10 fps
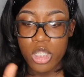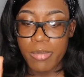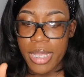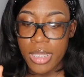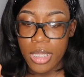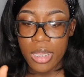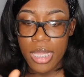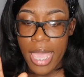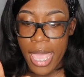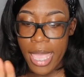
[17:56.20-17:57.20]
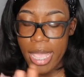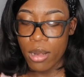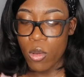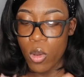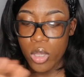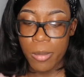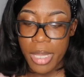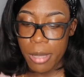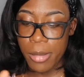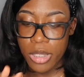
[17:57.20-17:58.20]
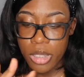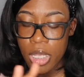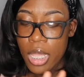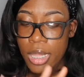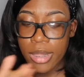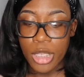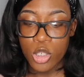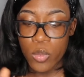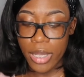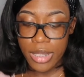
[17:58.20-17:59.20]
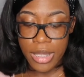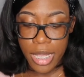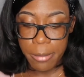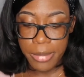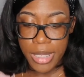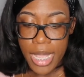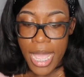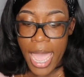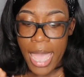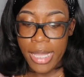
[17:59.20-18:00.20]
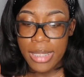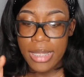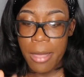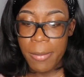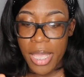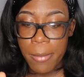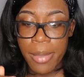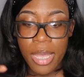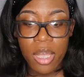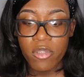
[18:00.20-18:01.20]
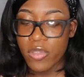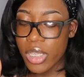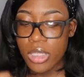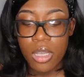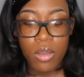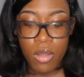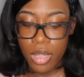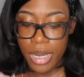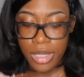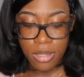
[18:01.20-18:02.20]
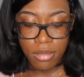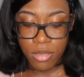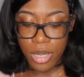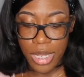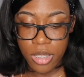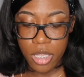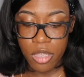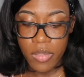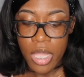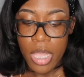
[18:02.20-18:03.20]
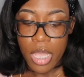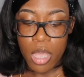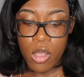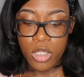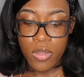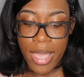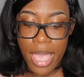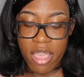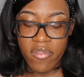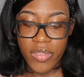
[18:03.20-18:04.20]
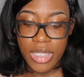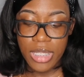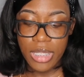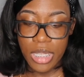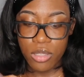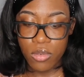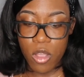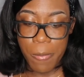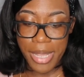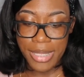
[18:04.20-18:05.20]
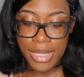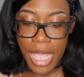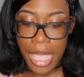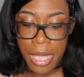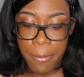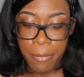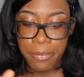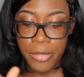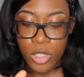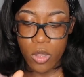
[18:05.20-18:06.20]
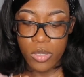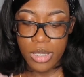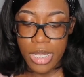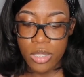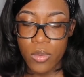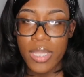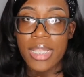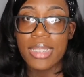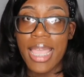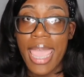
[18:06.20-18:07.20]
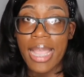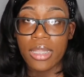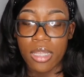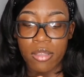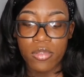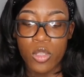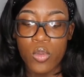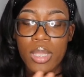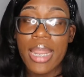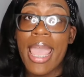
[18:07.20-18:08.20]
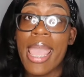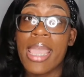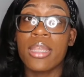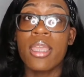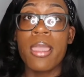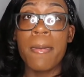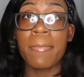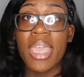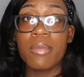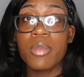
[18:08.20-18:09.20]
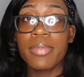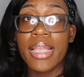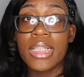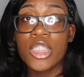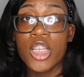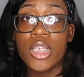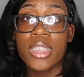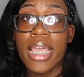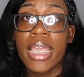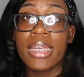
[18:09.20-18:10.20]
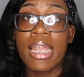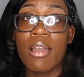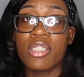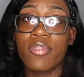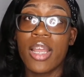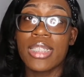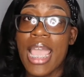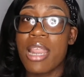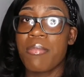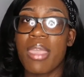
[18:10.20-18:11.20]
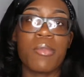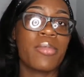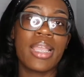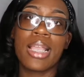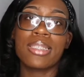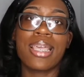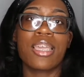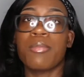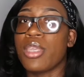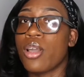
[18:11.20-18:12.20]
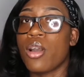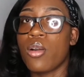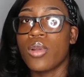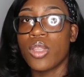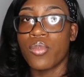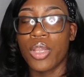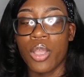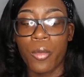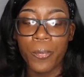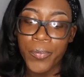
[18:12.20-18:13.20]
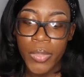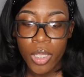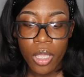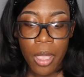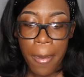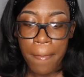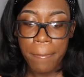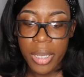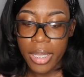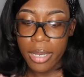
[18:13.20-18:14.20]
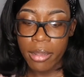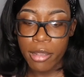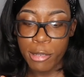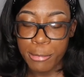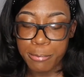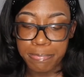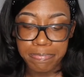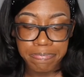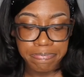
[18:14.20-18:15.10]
just basically add all the payments that you accept I accept PayPal, Visa, all that all stuff. I also have Sezzle on my site. So Sezzle is active. So you can add payment plans to your site. Now as far as adding payment plans, that could be a whole nother video. But um